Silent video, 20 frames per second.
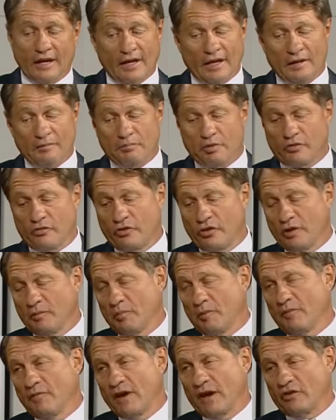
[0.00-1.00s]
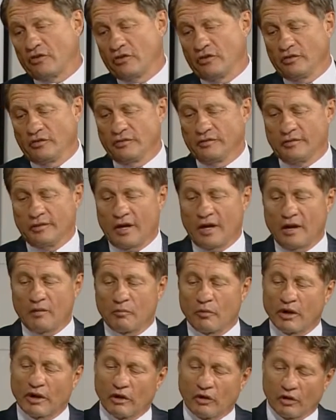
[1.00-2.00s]
in pursuit of perfection.
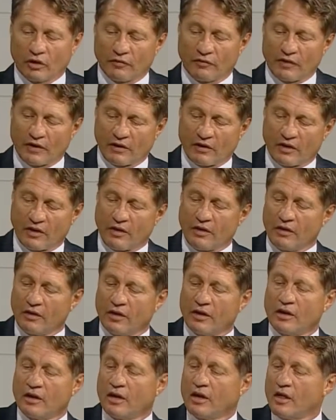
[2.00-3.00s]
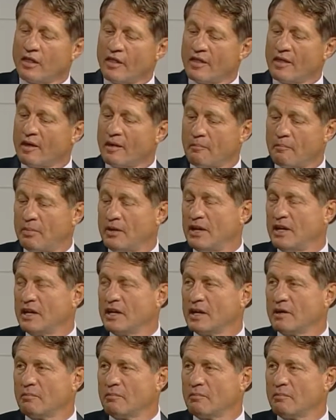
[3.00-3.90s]
Moringa Oleifera, the peak